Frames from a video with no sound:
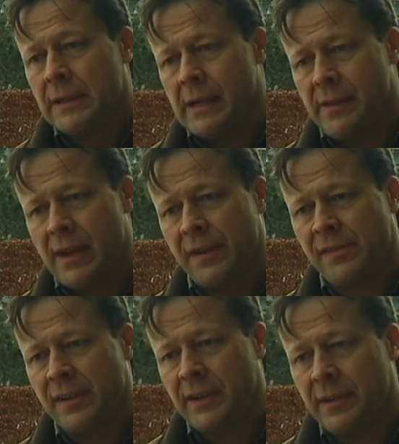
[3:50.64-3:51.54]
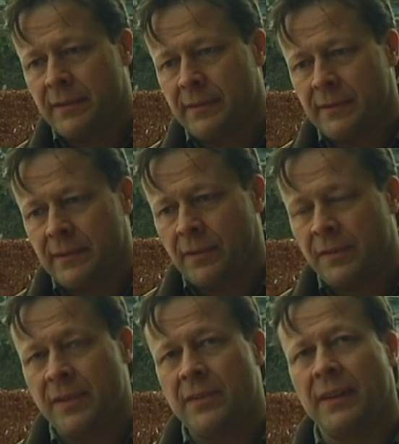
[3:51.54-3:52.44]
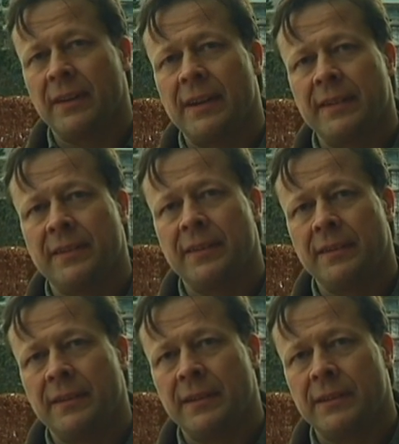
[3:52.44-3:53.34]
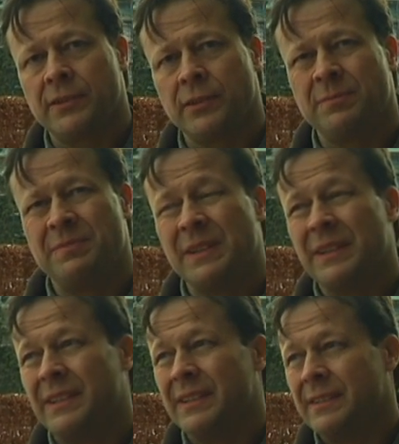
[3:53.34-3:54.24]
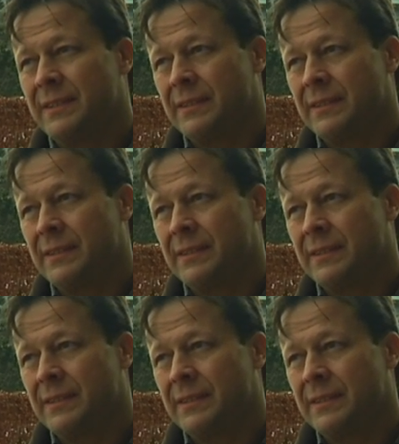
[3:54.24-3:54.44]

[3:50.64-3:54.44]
Uh, the HCA are considering that and uh, should be